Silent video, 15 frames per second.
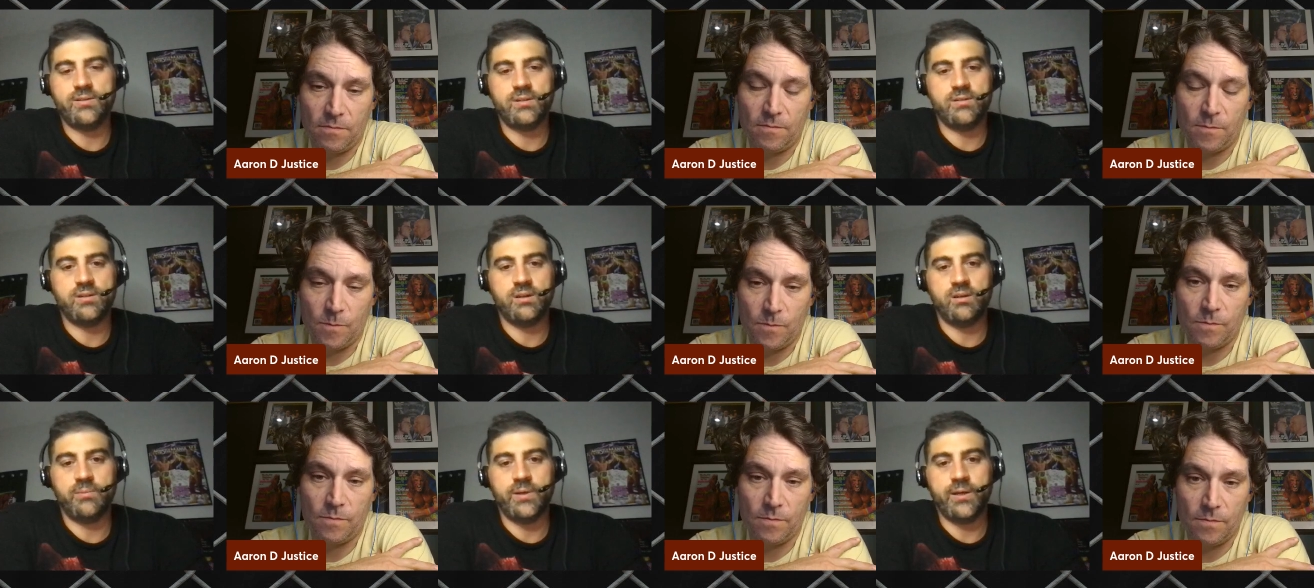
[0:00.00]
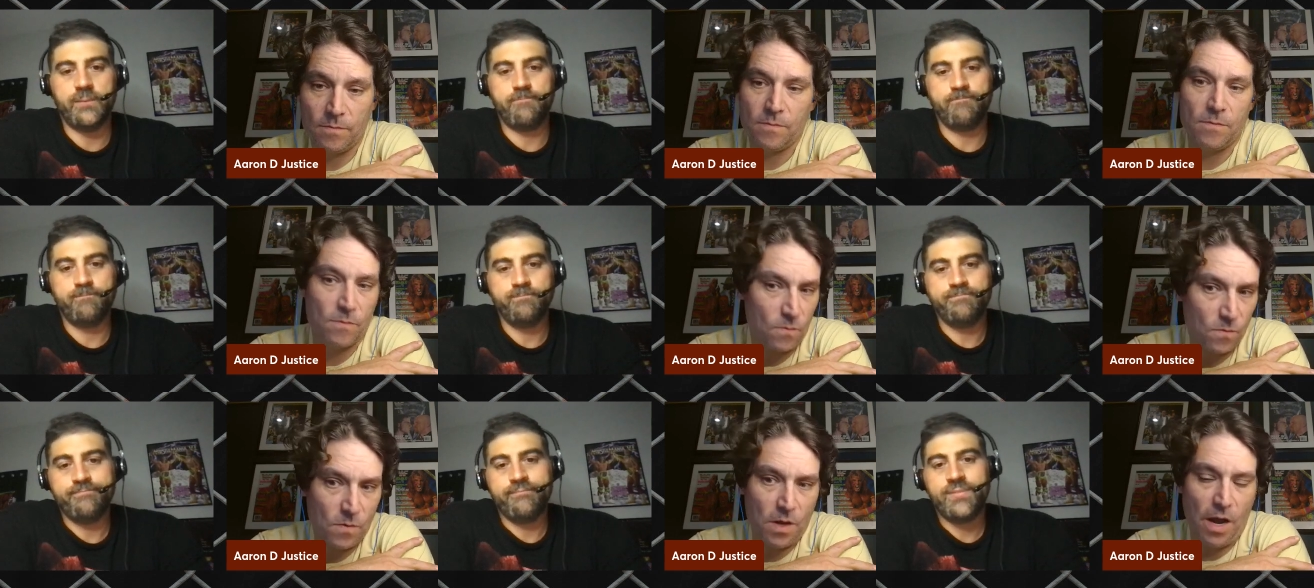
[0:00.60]
Speaker 1: IC title back.
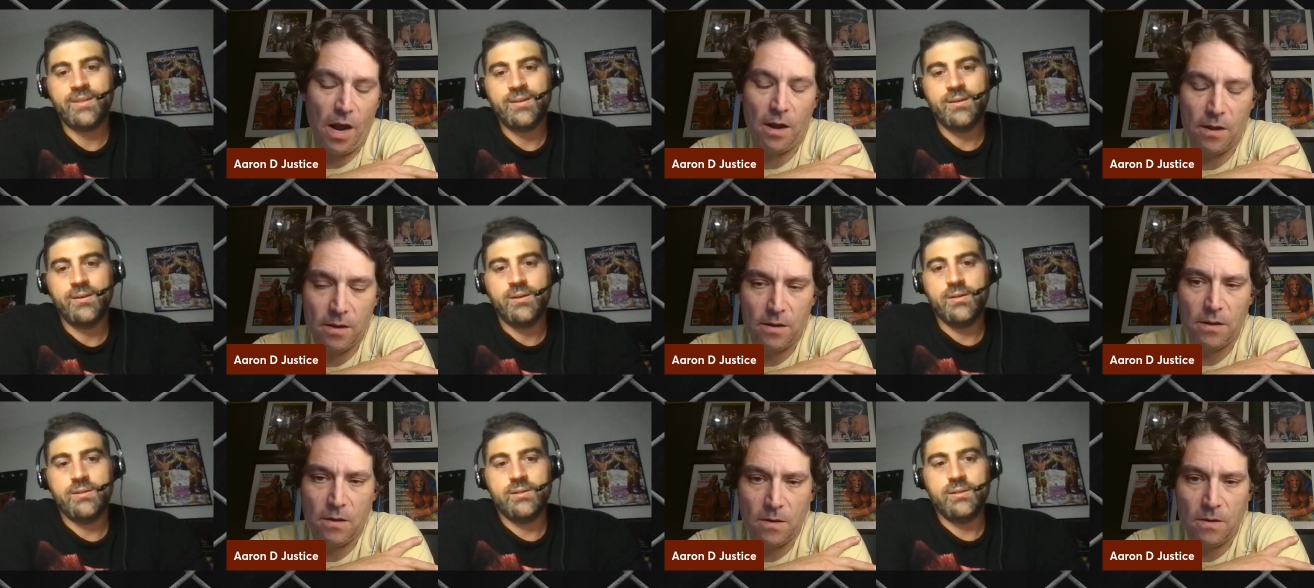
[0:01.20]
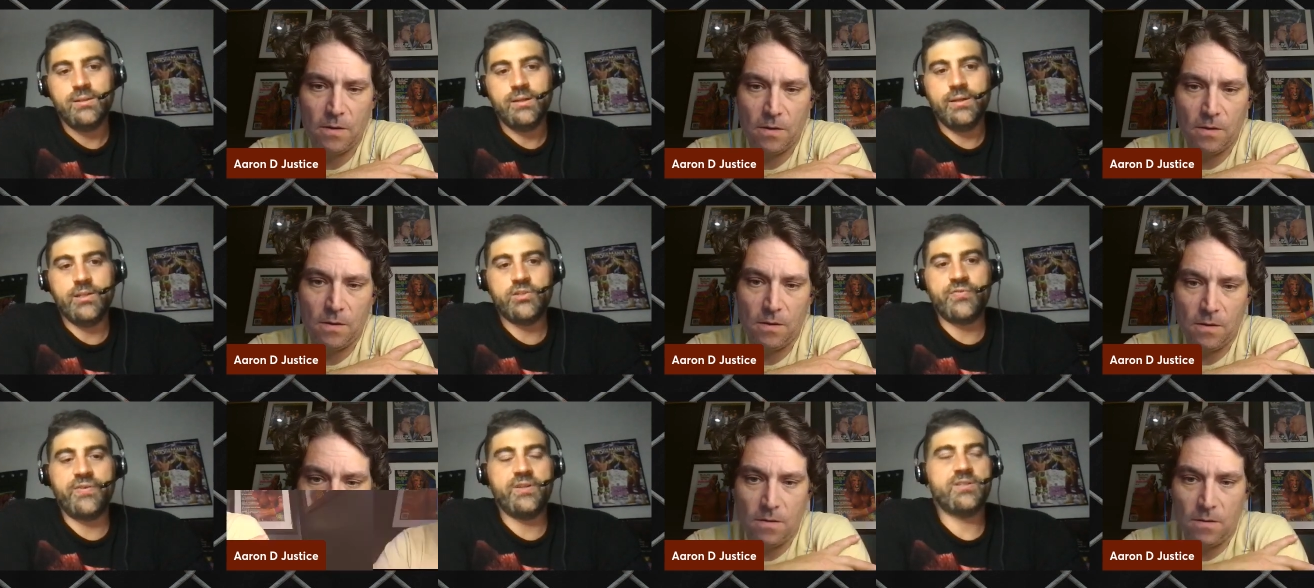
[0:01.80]
Yeah, it
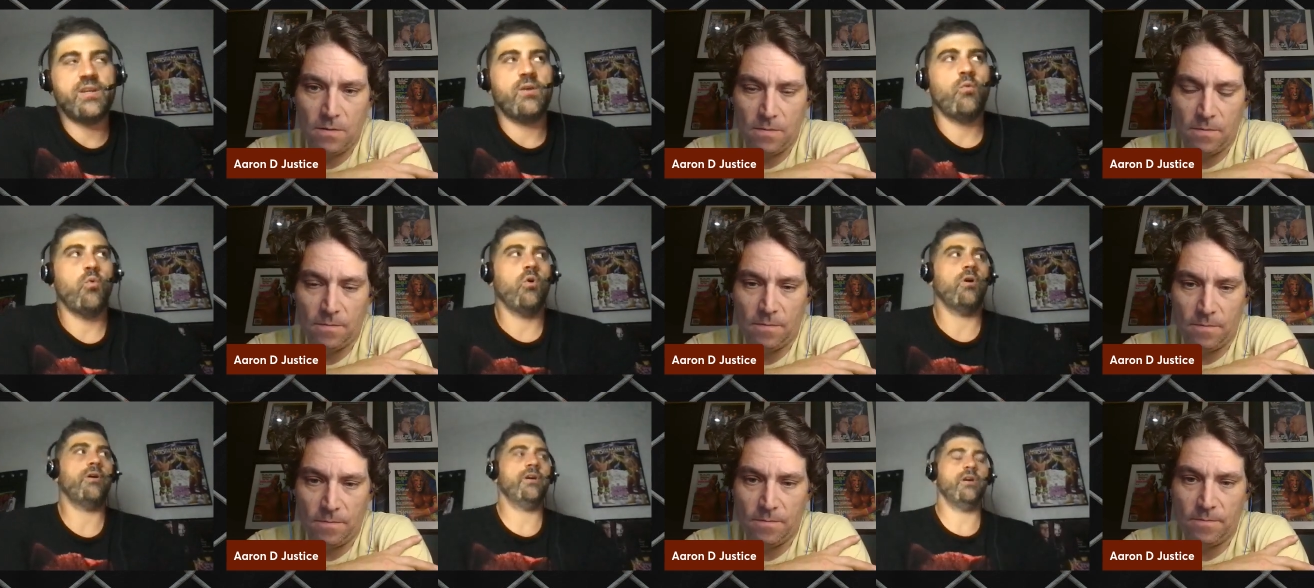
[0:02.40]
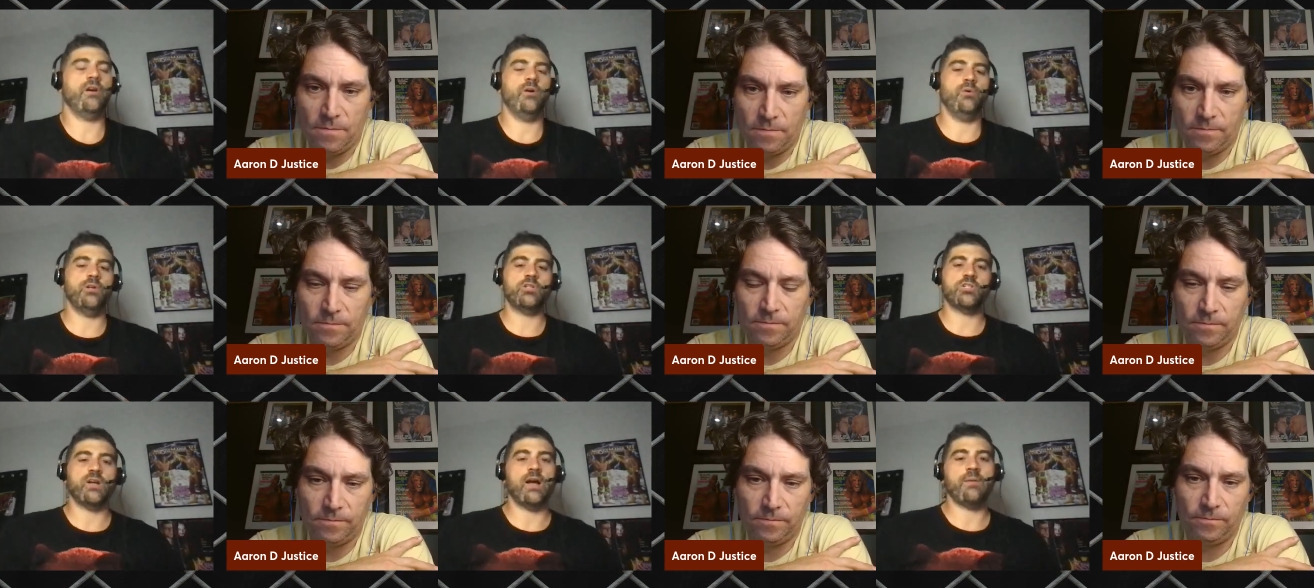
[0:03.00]
just feels like Warrior. It
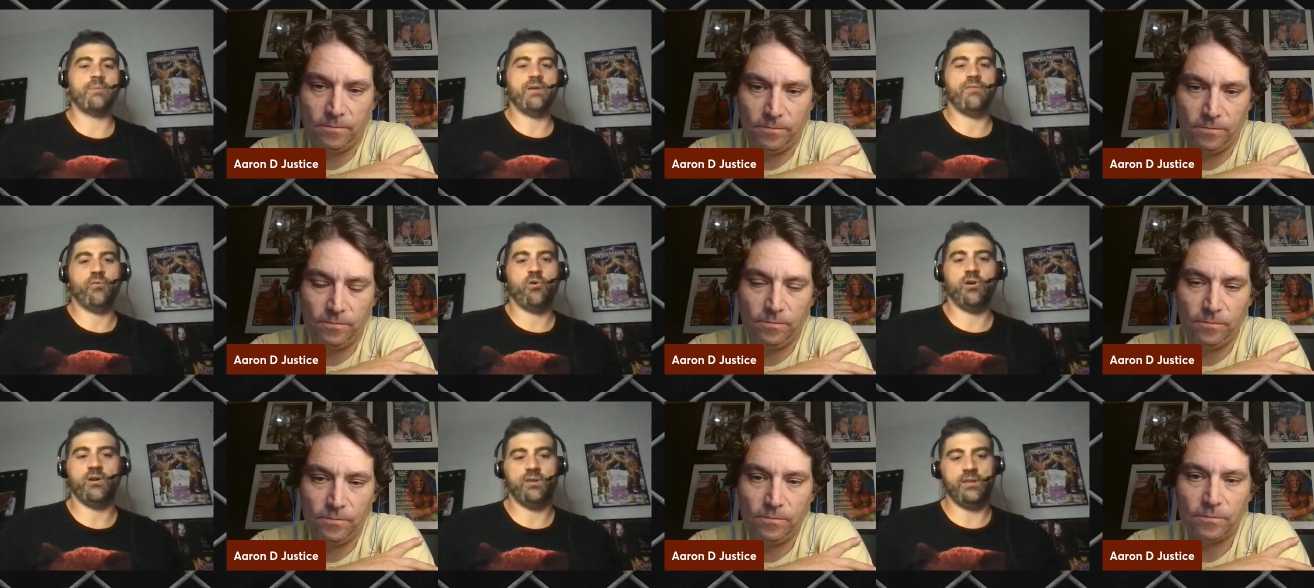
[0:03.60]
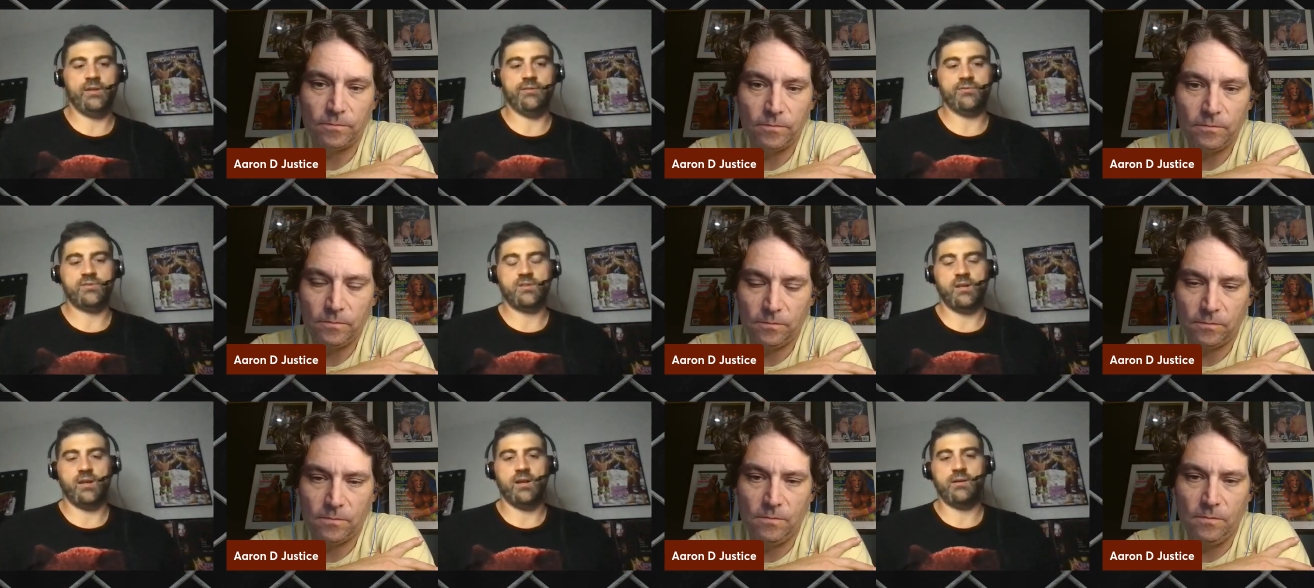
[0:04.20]
wouldn't shock me if Warrior
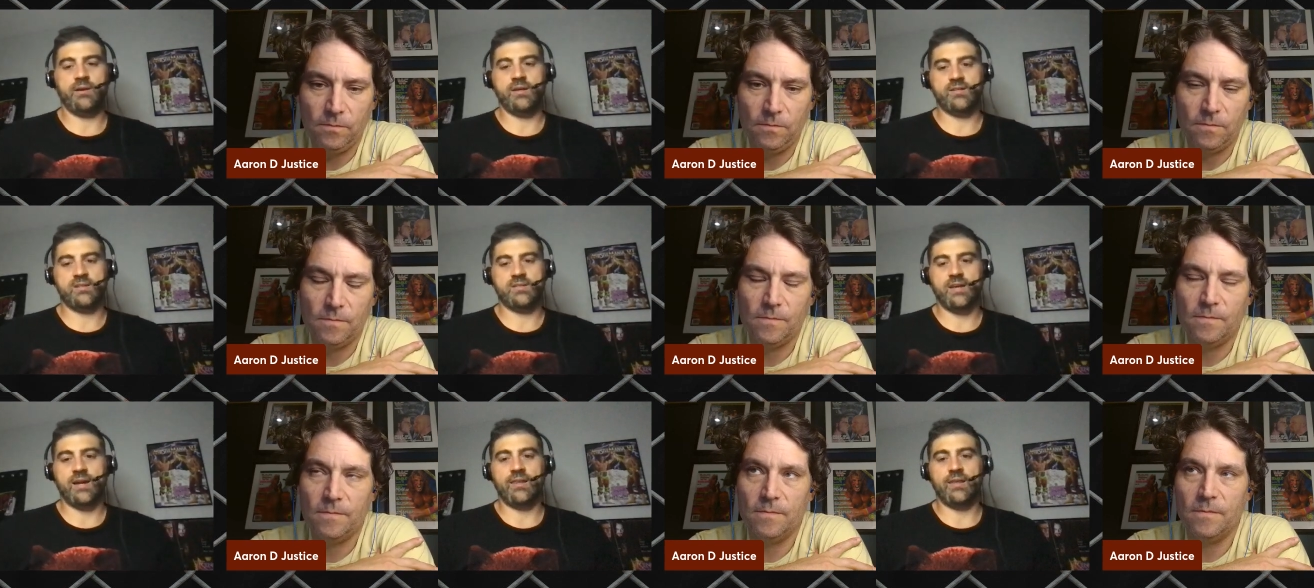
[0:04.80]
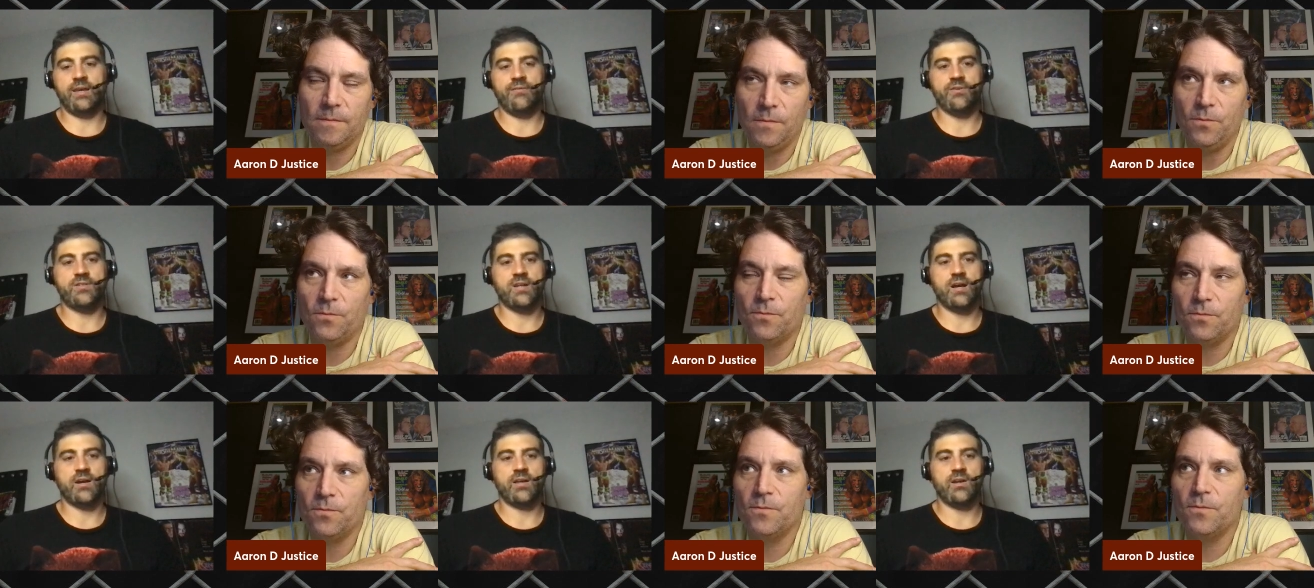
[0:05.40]
leaves because uh, it's kind of like if he's not